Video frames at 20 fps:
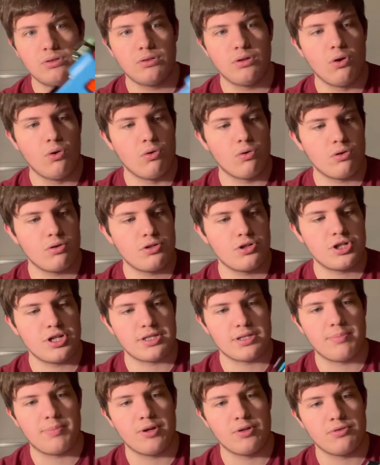orange as
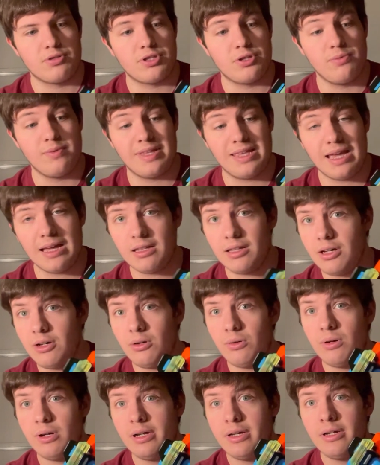opposed to
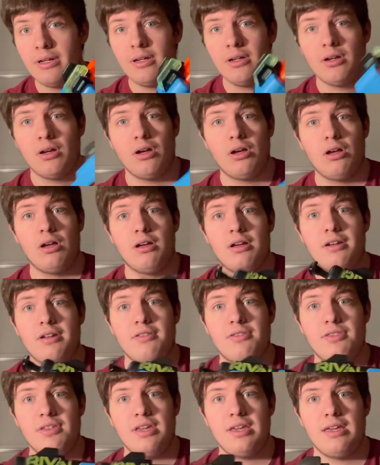yellow on
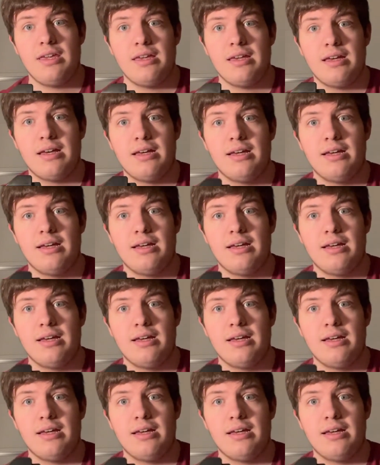the